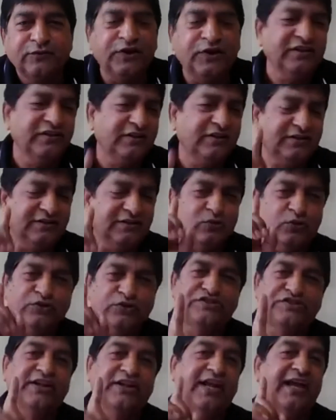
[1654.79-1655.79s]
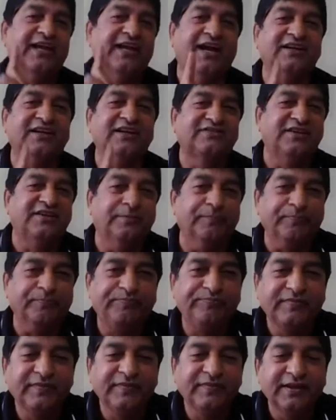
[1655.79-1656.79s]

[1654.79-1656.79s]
One question I asked him,